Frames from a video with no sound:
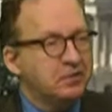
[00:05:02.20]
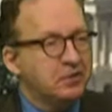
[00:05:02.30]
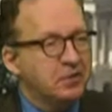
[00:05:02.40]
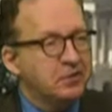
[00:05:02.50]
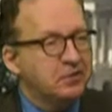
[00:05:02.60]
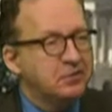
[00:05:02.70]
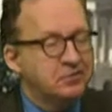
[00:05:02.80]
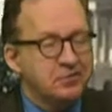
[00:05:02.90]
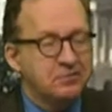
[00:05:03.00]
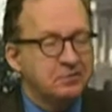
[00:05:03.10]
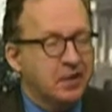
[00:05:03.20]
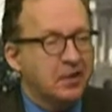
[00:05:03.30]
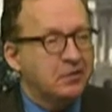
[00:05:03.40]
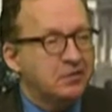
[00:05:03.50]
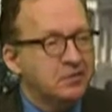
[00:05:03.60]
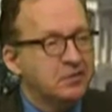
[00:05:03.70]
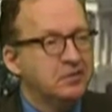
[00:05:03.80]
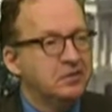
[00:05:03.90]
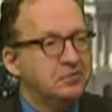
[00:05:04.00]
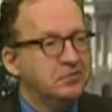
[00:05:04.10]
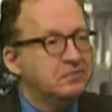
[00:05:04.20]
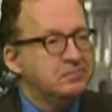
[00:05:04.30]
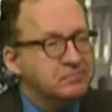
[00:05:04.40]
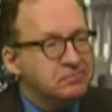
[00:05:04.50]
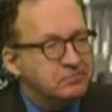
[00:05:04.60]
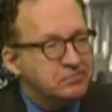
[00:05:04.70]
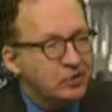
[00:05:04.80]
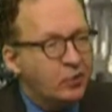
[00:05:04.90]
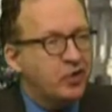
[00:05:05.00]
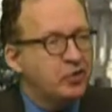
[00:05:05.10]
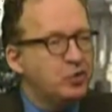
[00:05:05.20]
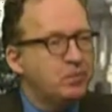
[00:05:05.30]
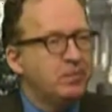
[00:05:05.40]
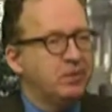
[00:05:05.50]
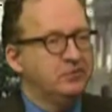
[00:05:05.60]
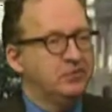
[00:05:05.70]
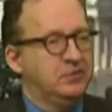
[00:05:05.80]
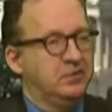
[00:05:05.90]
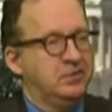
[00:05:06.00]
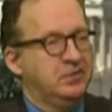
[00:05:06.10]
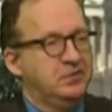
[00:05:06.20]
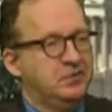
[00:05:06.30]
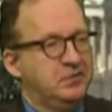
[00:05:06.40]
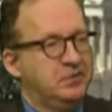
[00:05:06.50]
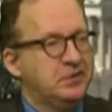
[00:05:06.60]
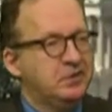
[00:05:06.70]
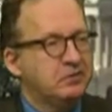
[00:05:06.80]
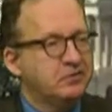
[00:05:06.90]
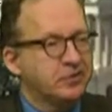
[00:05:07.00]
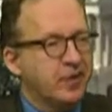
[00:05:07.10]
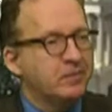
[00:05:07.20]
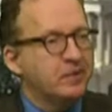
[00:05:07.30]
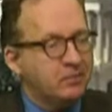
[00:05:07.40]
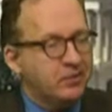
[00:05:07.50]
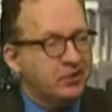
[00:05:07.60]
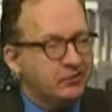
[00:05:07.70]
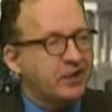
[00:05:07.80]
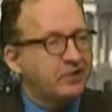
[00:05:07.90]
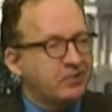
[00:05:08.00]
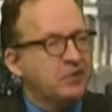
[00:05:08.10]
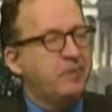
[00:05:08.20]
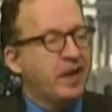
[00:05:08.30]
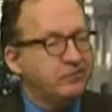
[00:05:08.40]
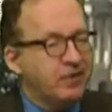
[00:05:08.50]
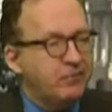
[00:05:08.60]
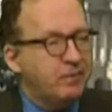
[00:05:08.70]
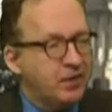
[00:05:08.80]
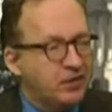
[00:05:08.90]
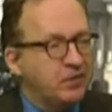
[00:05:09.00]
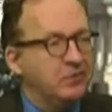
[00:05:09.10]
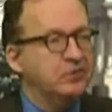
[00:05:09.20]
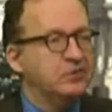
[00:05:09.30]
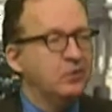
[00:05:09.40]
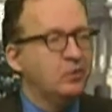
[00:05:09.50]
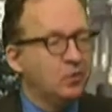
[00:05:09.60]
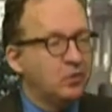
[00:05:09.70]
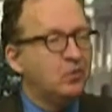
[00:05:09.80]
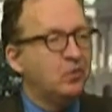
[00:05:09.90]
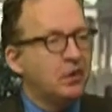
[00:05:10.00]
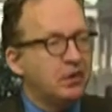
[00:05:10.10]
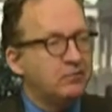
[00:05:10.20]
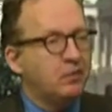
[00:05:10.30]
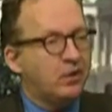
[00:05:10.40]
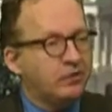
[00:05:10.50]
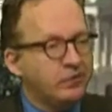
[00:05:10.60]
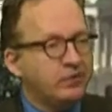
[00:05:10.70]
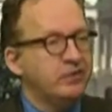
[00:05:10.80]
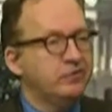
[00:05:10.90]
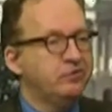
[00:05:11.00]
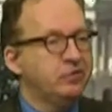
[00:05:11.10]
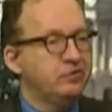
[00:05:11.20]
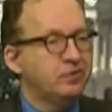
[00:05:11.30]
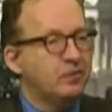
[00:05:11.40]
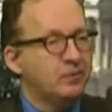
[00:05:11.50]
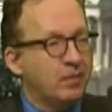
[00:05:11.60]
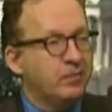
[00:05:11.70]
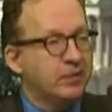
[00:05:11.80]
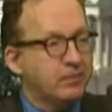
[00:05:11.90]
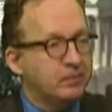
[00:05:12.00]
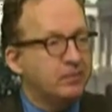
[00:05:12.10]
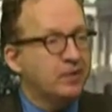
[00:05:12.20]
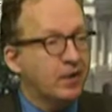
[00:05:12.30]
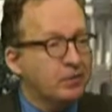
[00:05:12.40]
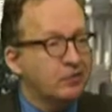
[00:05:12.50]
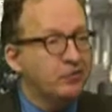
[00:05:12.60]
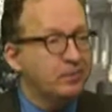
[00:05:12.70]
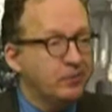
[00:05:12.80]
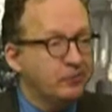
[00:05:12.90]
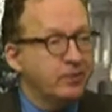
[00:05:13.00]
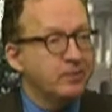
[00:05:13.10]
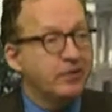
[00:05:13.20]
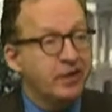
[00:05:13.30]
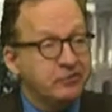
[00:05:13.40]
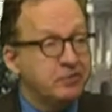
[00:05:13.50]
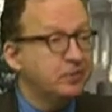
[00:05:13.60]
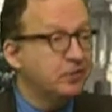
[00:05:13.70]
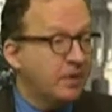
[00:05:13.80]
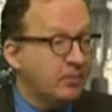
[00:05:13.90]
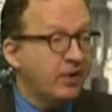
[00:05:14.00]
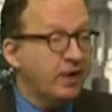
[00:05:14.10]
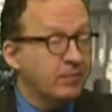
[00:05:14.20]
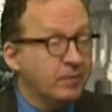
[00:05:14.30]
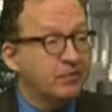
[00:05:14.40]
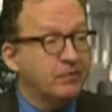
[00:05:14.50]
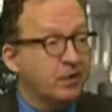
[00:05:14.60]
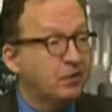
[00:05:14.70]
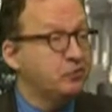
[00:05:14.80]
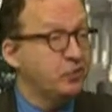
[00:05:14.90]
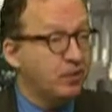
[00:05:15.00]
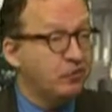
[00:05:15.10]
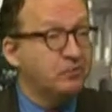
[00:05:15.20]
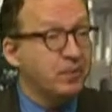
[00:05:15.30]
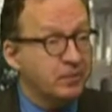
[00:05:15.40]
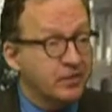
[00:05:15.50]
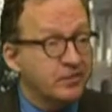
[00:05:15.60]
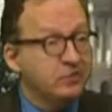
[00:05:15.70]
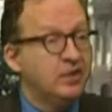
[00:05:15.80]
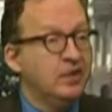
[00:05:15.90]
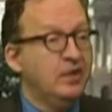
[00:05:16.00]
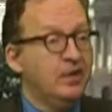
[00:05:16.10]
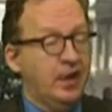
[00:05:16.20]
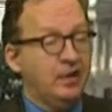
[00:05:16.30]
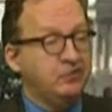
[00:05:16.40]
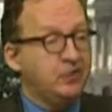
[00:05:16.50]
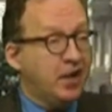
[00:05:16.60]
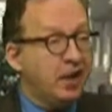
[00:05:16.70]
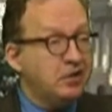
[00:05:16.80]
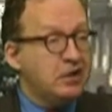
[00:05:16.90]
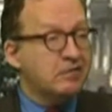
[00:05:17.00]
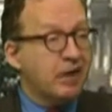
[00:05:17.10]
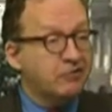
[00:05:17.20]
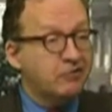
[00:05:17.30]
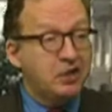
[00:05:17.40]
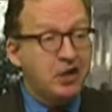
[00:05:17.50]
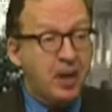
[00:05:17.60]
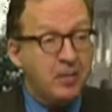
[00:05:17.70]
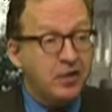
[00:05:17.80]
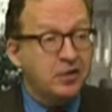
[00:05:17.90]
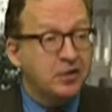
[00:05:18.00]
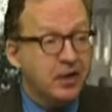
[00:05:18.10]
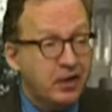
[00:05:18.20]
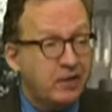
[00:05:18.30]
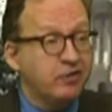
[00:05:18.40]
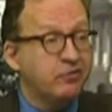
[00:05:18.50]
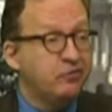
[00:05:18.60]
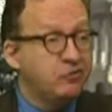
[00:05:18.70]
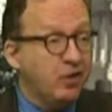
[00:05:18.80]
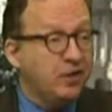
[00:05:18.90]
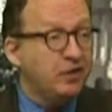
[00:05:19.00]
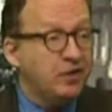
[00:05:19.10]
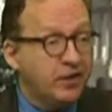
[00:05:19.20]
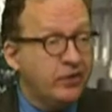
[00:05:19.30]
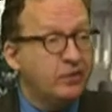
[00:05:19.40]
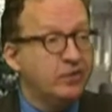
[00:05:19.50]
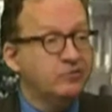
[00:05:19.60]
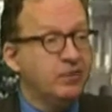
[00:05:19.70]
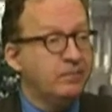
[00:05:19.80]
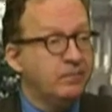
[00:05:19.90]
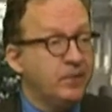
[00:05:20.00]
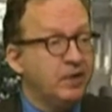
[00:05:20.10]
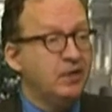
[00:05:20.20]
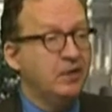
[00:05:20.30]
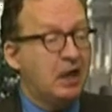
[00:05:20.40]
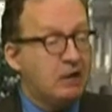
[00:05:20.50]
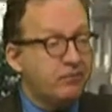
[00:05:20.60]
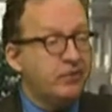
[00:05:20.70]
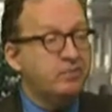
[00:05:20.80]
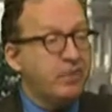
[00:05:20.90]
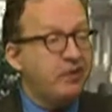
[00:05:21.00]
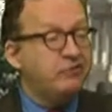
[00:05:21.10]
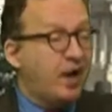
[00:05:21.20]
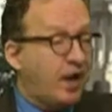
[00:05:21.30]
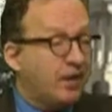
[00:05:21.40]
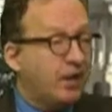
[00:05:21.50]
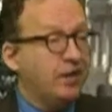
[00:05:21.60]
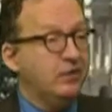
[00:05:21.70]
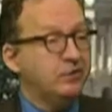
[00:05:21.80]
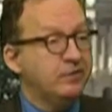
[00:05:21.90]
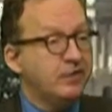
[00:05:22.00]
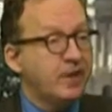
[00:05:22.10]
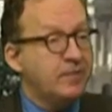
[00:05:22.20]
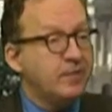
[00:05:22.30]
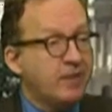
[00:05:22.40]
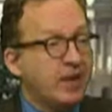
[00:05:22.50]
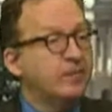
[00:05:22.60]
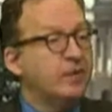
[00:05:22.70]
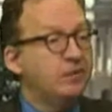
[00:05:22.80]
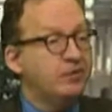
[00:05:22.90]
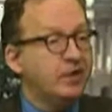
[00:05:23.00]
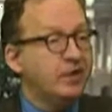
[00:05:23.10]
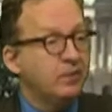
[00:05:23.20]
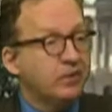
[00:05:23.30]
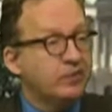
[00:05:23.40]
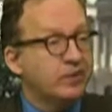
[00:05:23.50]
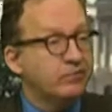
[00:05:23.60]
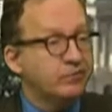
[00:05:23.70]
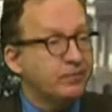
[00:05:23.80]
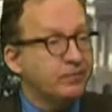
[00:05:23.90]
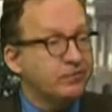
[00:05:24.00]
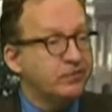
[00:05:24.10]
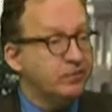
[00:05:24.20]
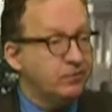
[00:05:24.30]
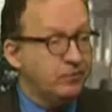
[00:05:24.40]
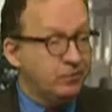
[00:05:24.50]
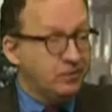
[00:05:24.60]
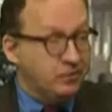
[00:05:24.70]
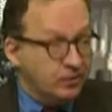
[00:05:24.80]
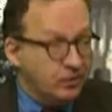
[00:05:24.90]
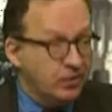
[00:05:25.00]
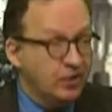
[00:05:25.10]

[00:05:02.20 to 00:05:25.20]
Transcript: right? He said, yeah. I said, so why don't you propose it? And he just looked at me because everybody knows that the rule of Washington is that if you're a Republican member of Congress, you oppose Democrats. And if you're a Democratic member of Congress, you oppose Republicans. And so the idea of actually coming together, actually joining together in some effort based not on sort of a namby-pamby pretending we don't have differences, because we do,